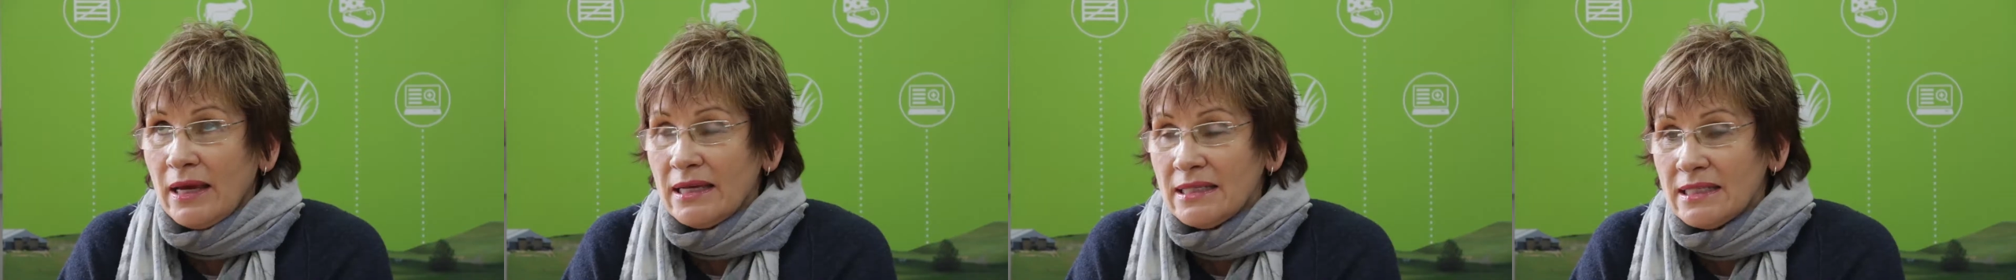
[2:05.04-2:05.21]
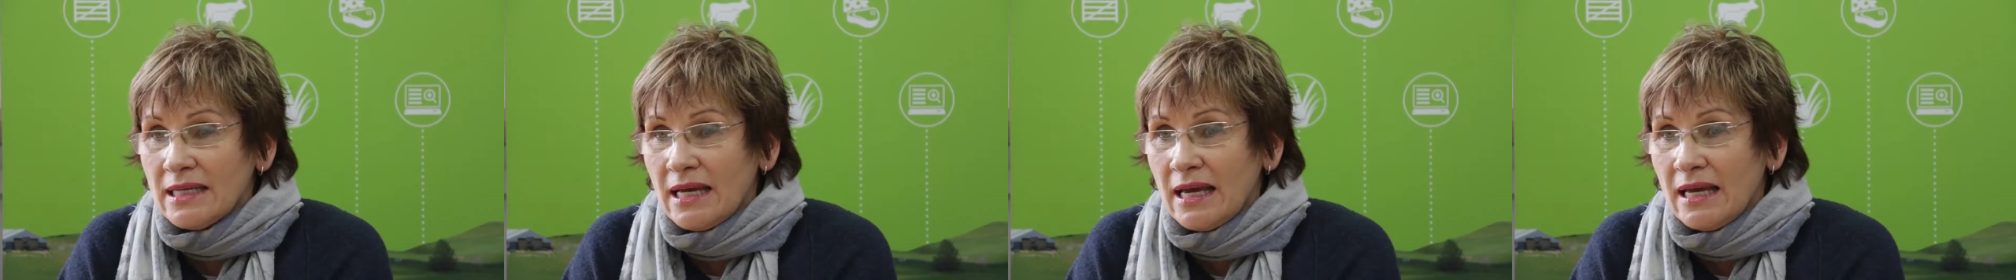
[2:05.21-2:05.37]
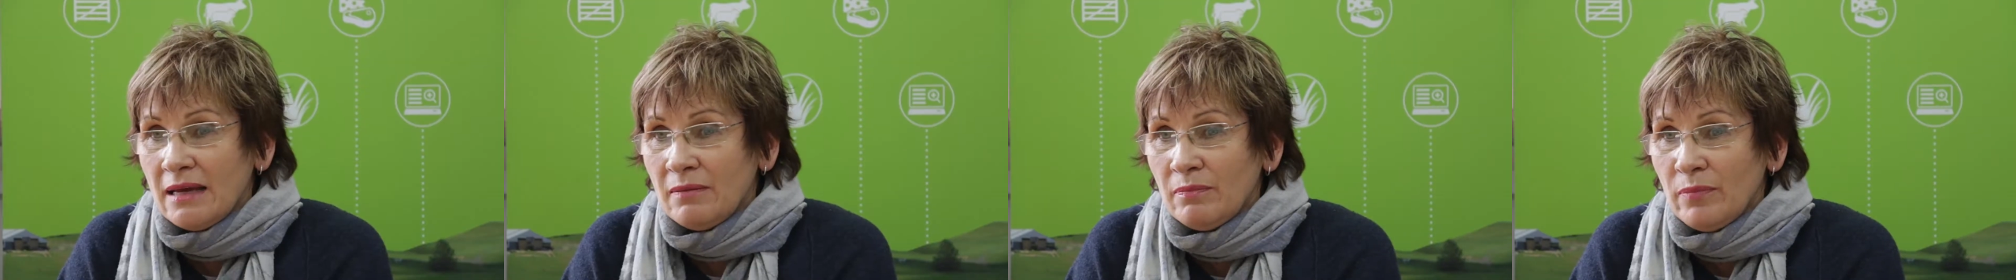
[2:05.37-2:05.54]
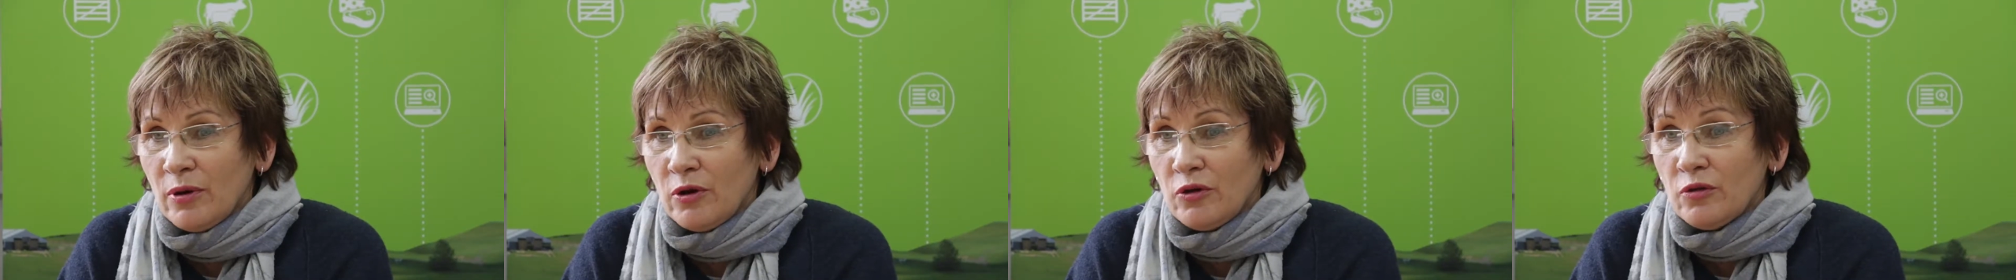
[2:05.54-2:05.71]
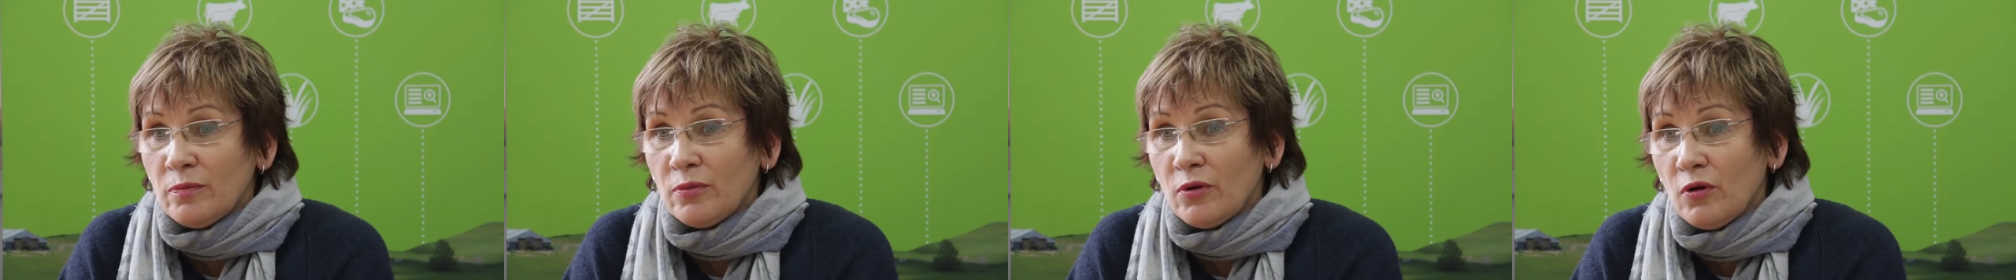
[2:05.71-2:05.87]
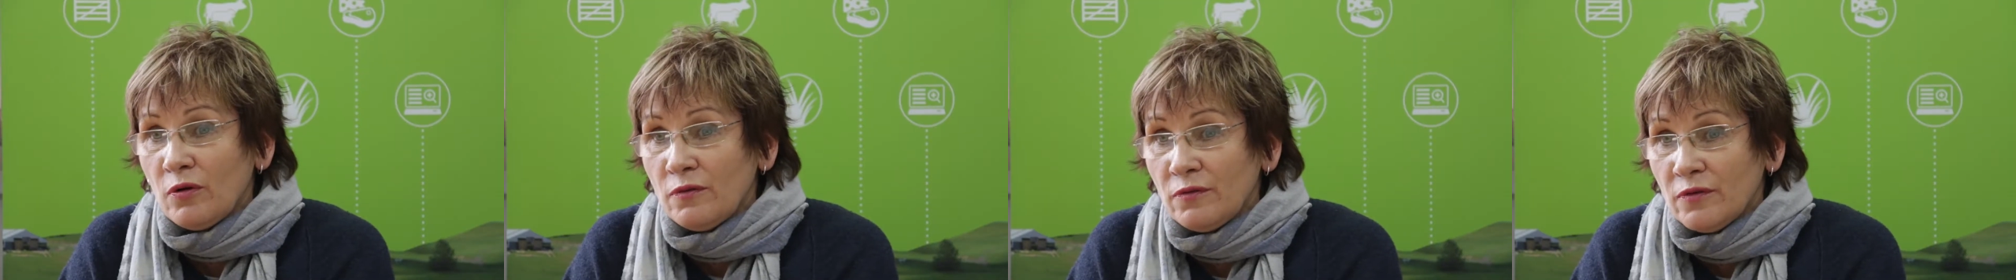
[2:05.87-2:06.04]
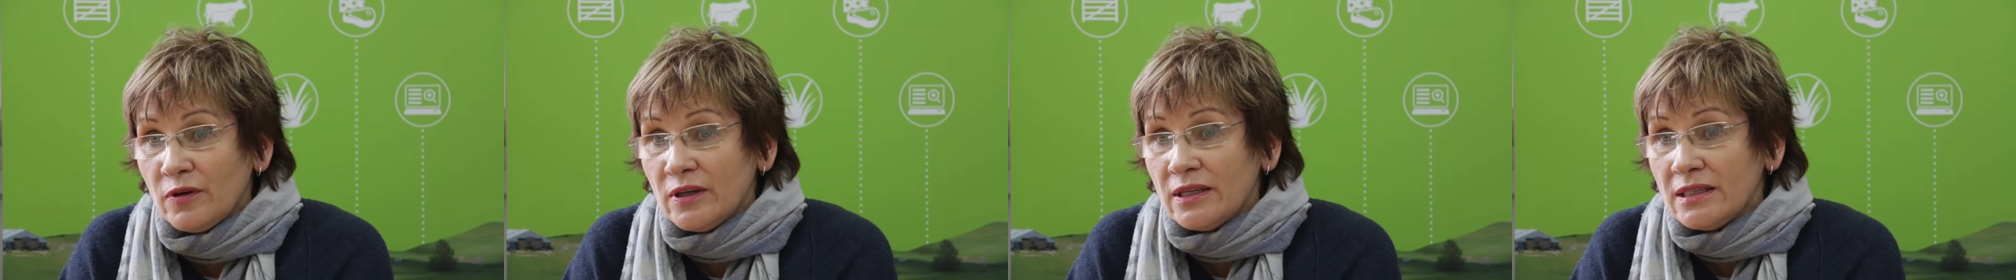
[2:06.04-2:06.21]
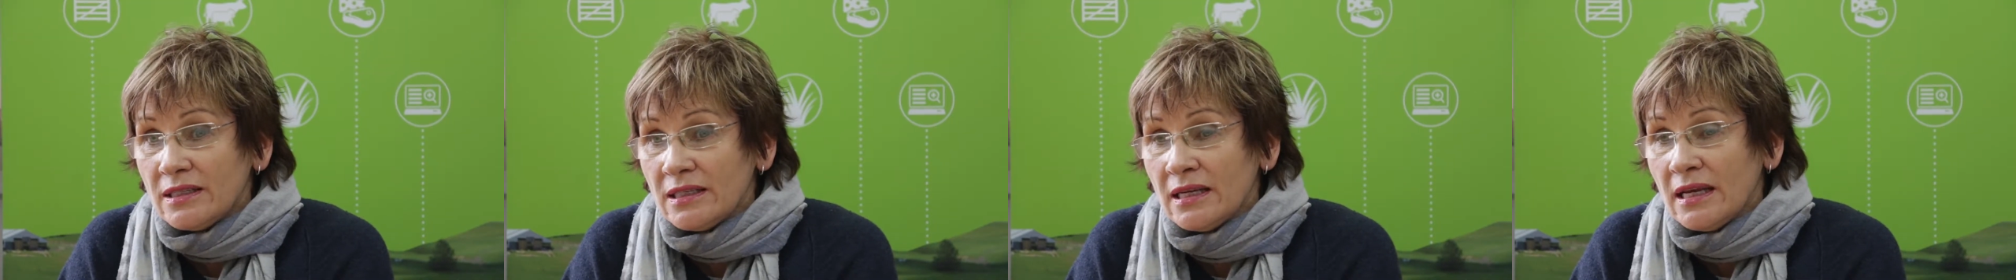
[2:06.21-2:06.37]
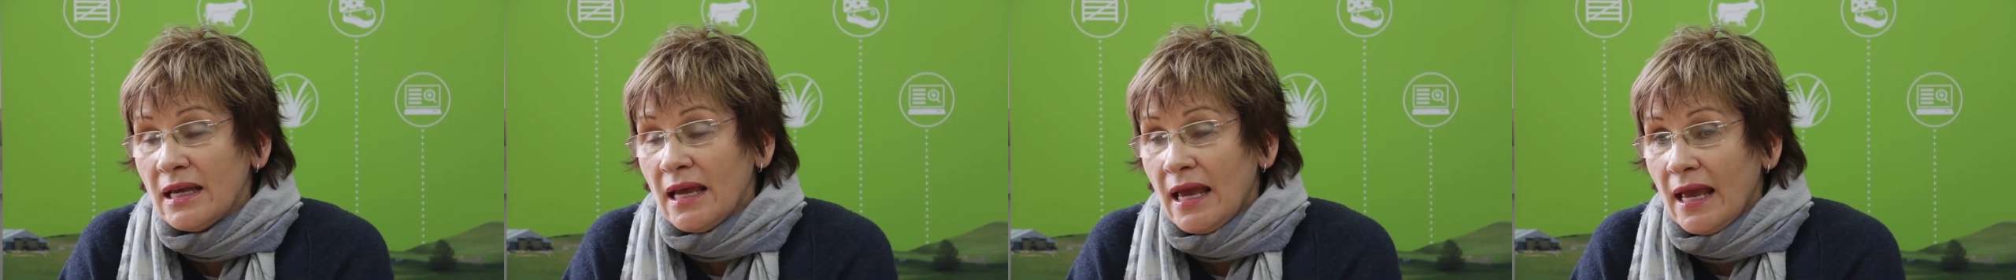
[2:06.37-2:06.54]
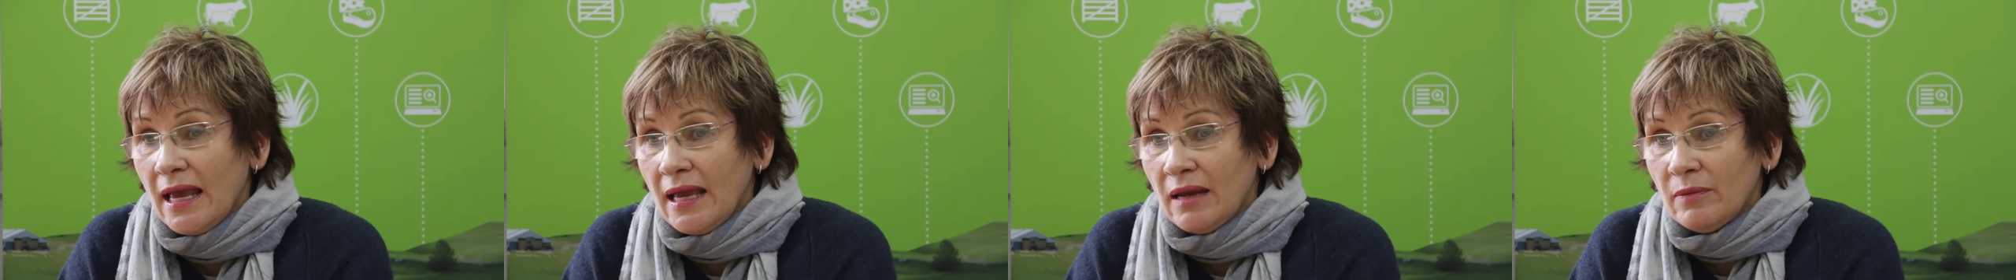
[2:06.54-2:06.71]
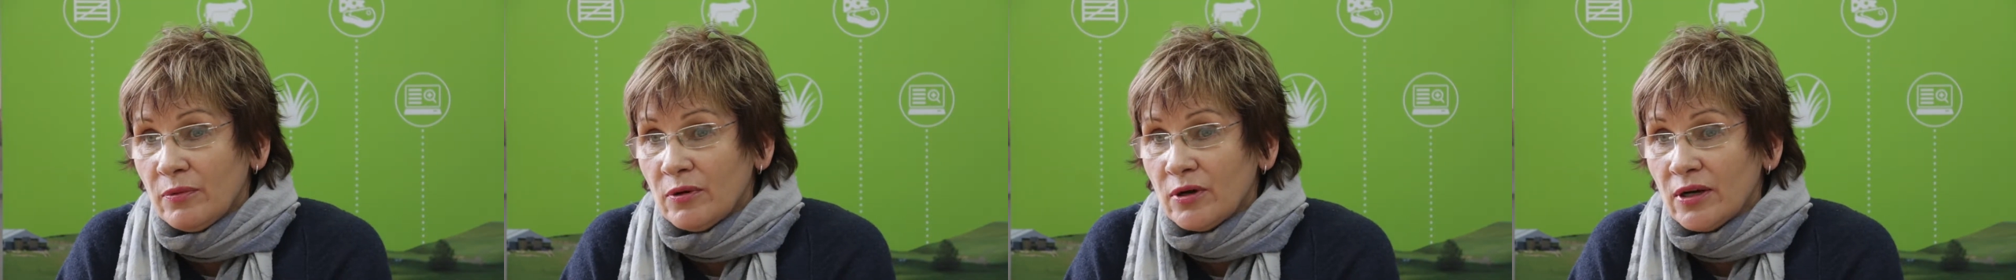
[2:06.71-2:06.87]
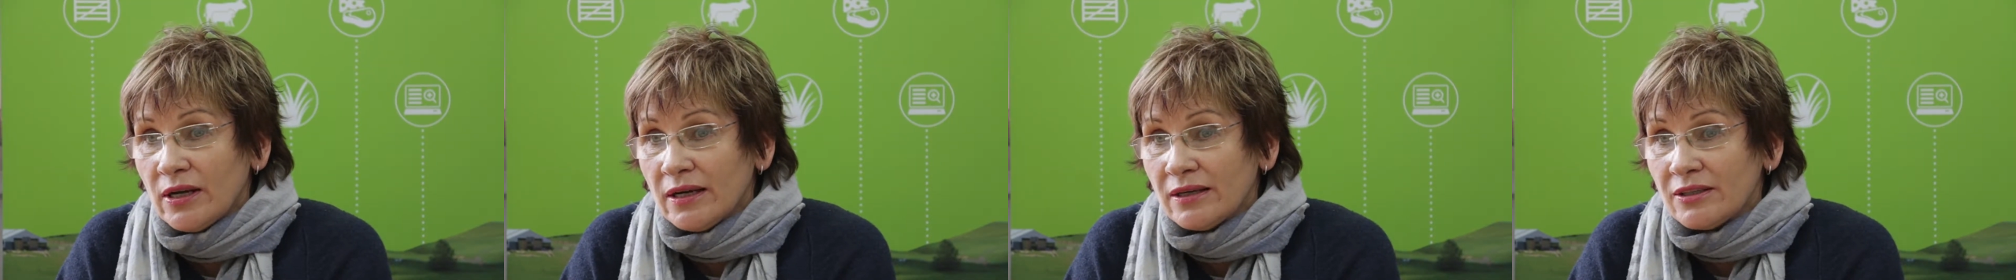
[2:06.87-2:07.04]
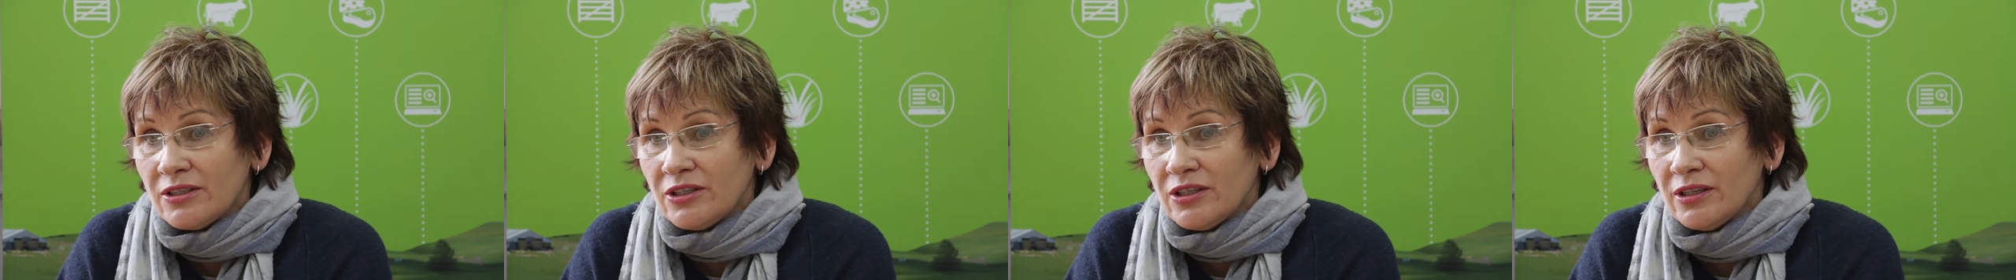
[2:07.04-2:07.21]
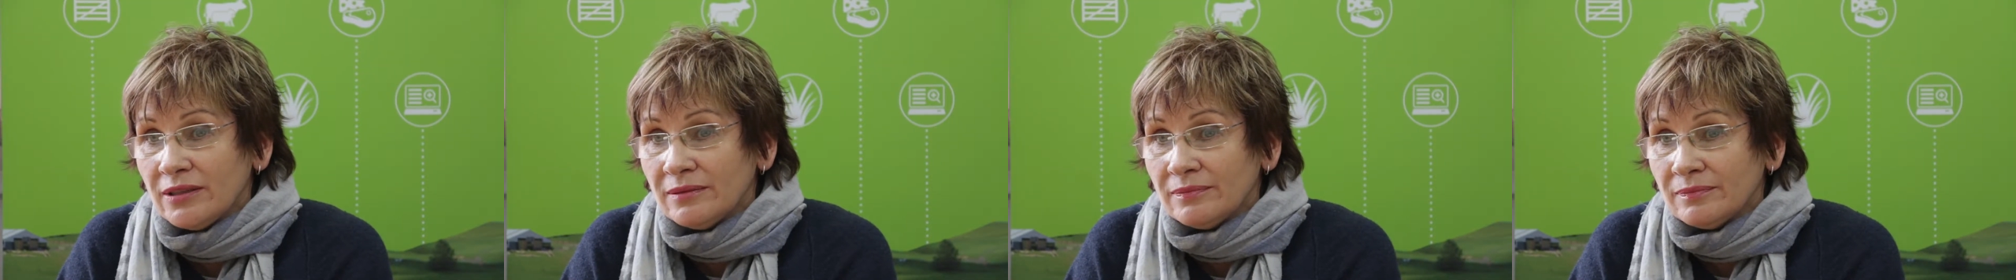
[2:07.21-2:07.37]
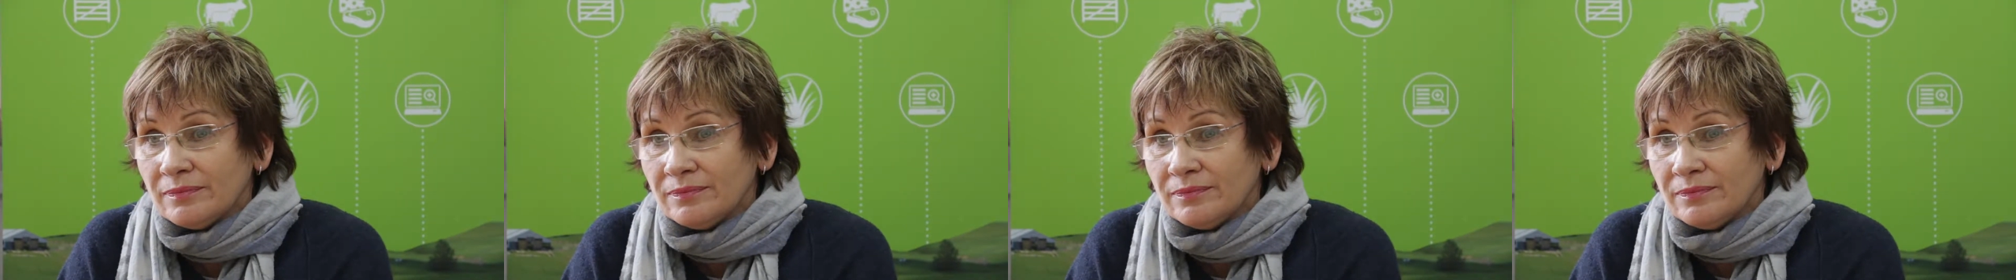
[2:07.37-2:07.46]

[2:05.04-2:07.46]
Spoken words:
maintained both profit and production.